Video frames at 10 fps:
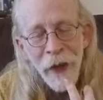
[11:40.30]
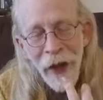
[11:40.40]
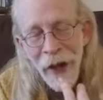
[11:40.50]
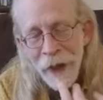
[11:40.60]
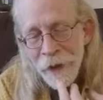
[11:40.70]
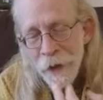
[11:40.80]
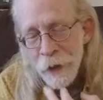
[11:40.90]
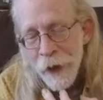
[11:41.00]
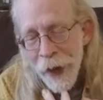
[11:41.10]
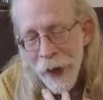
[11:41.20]
Add to
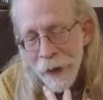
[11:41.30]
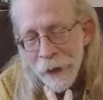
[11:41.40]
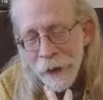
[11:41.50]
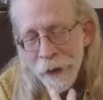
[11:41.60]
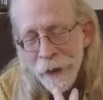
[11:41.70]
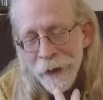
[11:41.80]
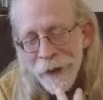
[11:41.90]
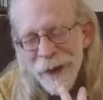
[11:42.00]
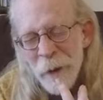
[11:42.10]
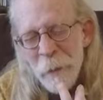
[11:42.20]
that
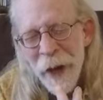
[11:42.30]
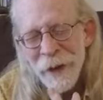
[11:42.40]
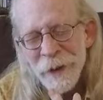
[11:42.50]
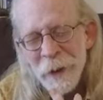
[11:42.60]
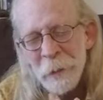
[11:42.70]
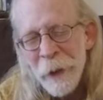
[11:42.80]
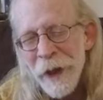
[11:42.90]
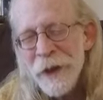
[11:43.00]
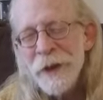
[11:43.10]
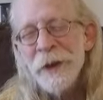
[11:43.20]

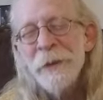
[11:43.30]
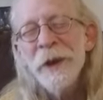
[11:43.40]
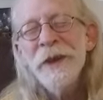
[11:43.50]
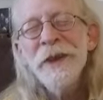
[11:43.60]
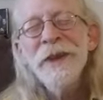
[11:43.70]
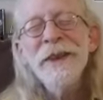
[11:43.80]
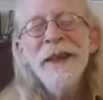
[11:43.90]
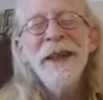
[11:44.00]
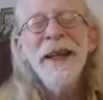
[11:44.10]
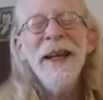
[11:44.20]
masturbation, which is
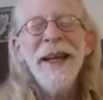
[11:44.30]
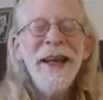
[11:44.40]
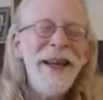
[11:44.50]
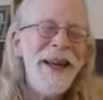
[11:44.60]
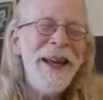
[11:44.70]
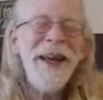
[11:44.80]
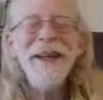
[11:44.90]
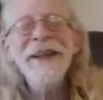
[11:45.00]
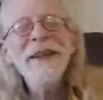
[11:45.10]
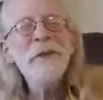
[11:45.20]

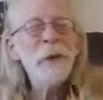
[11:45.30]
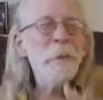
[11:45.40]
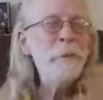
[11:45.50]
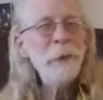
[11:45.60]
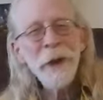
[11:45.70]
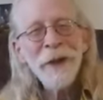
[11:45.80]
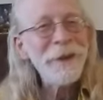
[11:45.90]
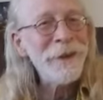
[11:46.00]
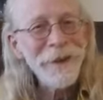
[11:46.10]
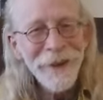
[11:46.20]
an even
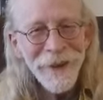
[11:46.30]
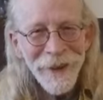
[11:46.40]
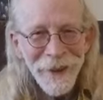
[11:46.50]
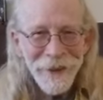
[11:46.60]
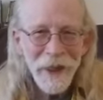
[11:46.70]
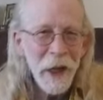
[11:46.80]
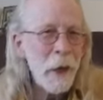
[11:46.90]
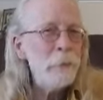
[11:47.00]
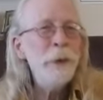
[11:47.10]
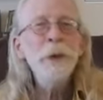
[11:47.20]
bigger
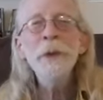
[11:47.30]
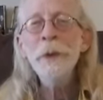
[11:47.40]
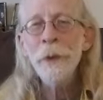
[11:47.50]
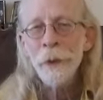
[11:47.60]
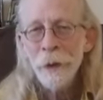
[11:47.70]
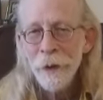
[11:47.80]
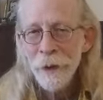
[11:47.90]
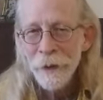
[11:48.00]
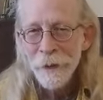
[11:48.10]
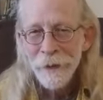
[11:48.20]
taboo,
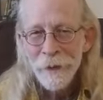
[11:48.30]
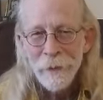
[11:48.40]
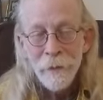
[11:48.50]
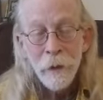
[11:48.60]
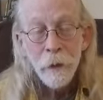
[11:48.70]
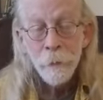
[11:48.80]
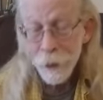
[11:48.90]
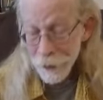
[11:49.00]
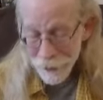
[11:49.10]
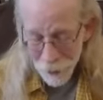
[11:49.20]

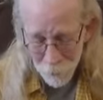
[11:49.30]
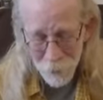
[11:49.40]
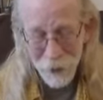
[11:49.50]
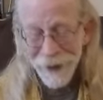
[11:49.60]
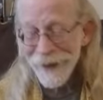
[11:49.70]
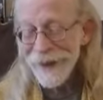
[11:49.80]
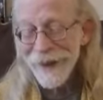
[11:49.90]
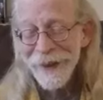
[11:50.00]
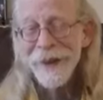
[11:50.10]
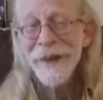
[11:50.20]
but something that
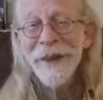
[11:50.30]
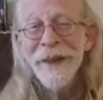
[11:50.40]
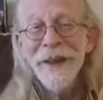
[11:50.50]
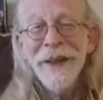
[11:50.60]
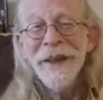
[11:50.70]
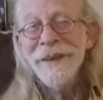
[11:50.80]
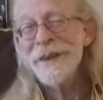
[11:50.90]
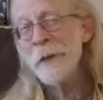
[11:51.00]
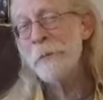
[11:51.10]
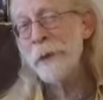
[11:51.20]
again is
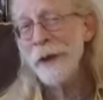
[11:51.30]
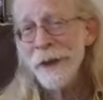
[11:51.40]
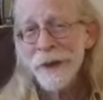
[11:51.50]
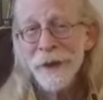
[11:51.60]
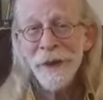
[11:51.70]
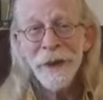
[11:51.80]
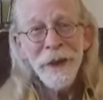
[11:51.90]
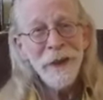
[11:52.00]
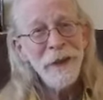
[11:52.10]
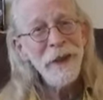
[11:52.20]
completely
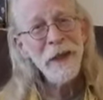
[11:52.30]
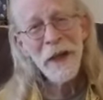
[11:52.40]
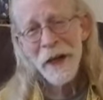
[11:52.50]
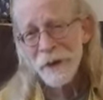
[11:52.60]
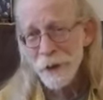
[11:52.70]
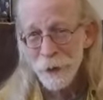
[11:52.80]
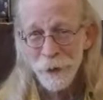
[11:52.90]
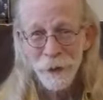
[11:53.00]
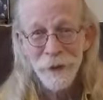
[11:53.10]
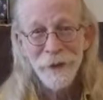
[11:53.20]
natural.